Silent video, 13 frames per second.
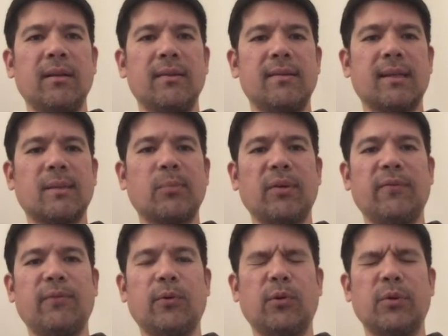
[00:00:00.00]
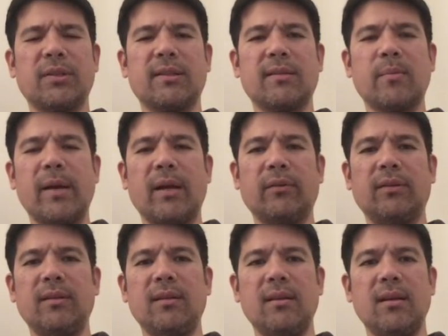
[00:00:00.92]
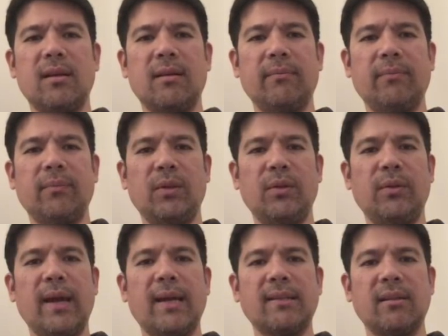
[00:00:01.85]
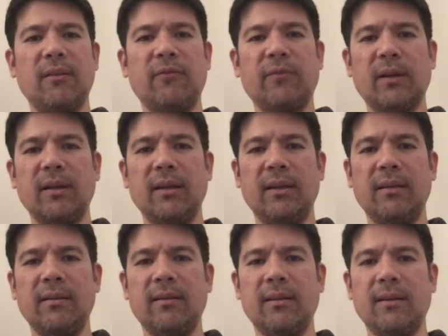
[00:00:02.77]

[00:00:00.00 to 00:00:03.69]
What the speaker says: 6.4 was just about the Udacity front-end